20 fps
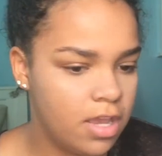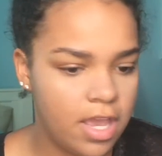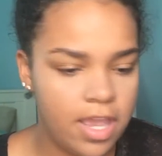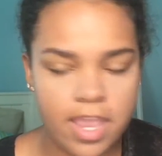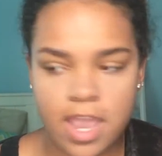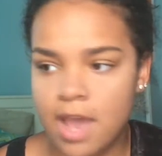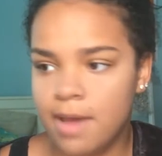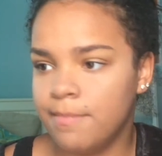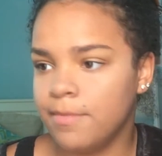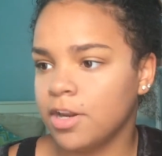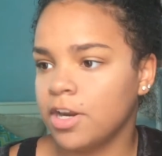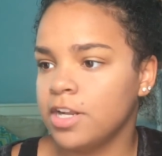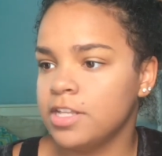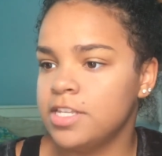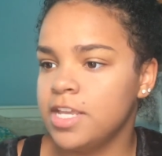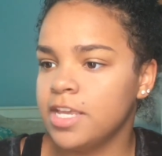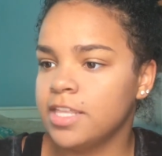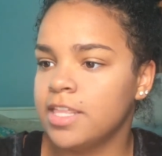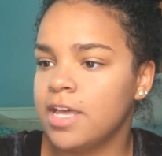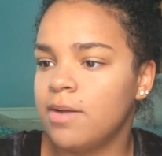But yeah, I'm going to
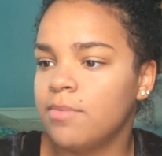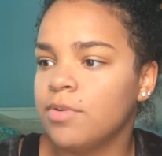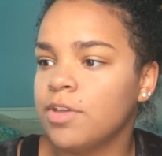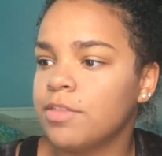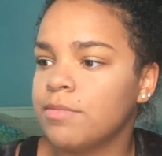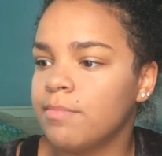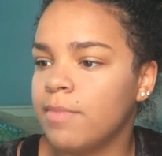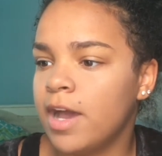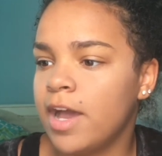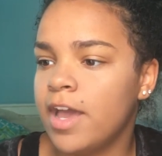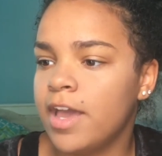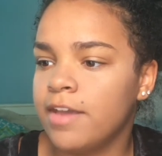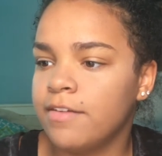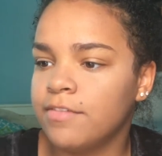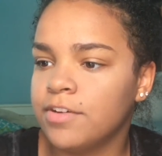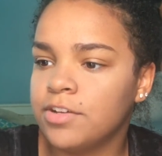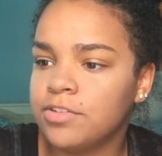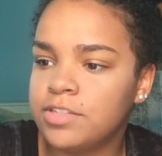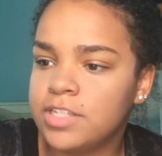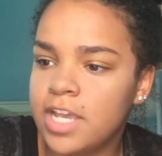take that with my
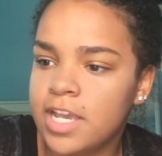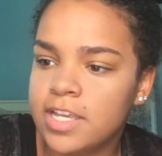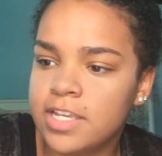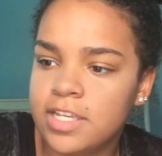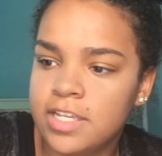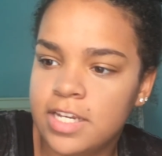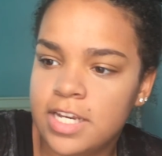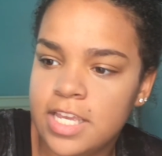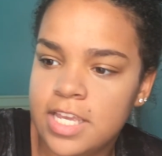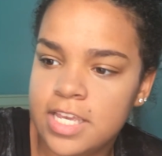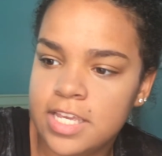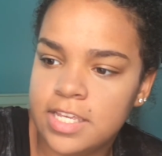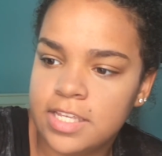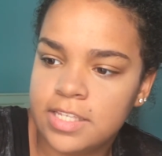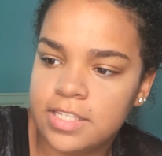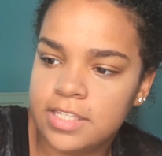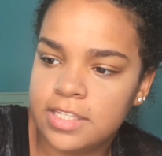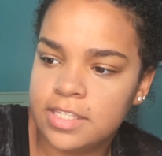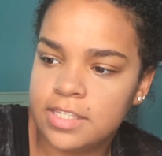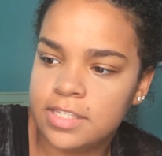Real
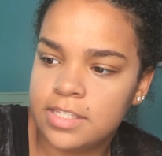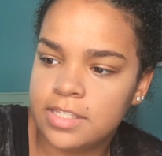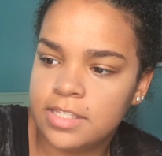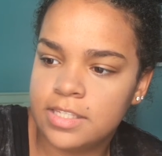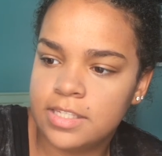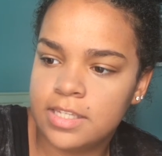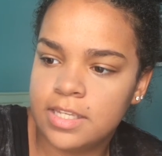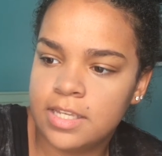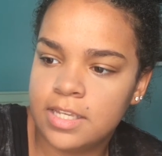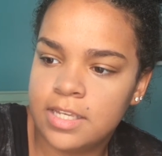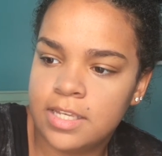Techniques